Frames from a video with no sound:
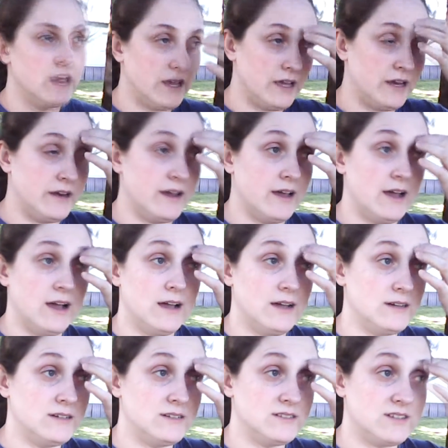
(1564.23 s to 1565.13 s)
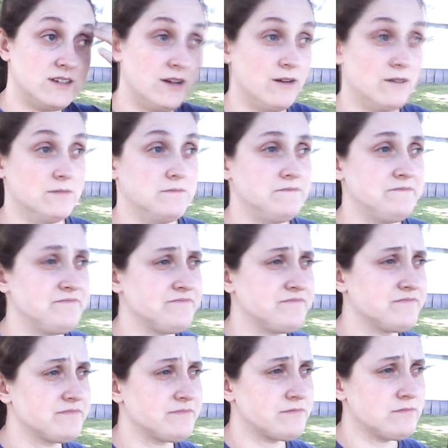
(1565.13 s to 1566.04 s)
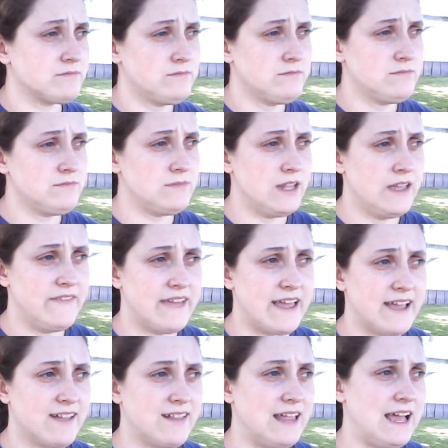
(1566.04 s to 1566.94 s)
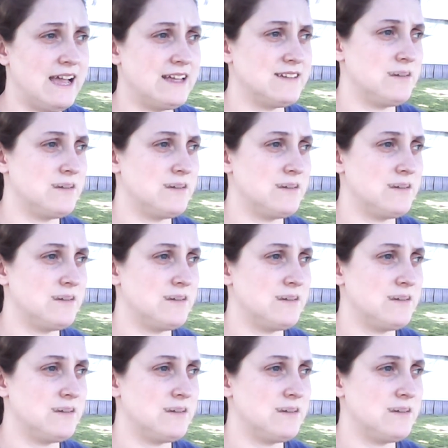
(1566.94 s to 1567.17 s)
and so in that class